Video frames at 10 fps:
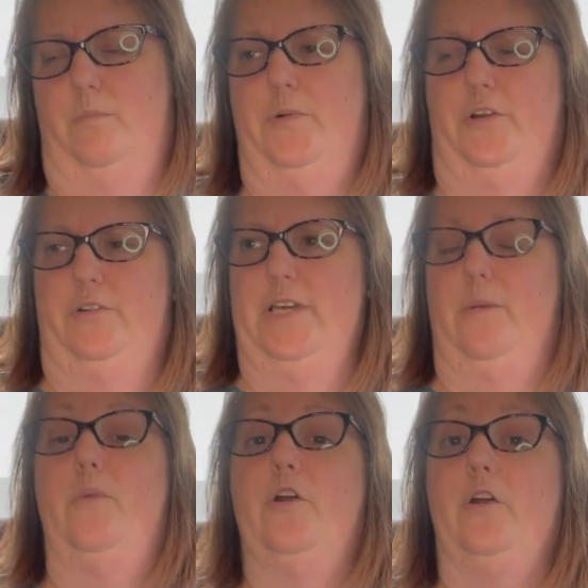put her
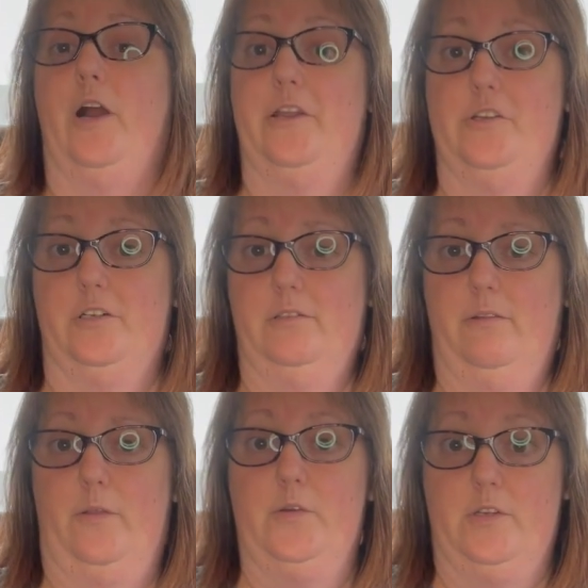down, put her under.
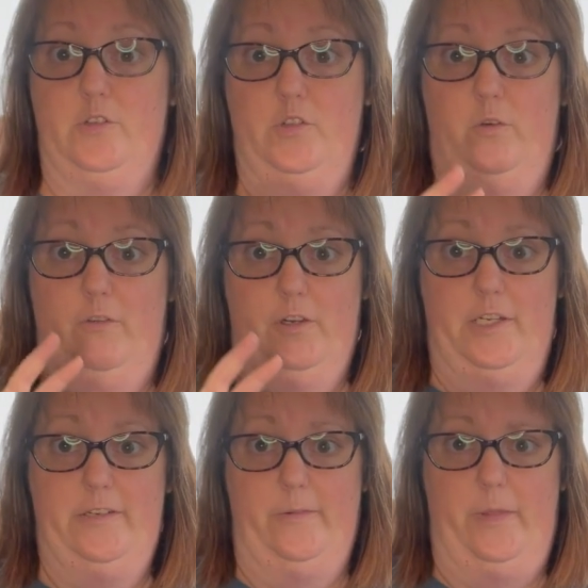Those are two very
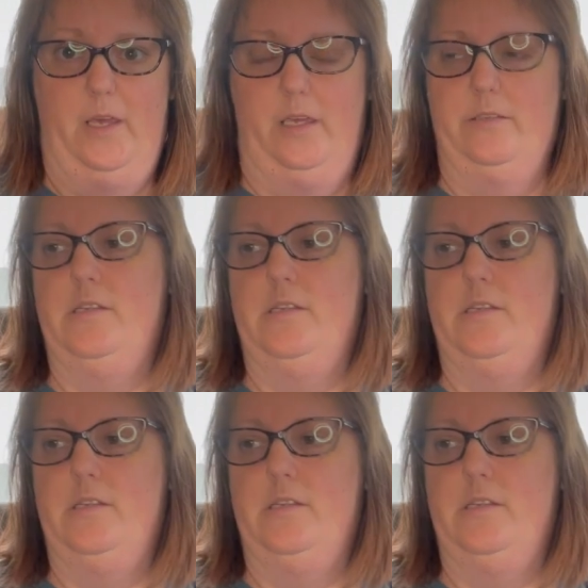different things.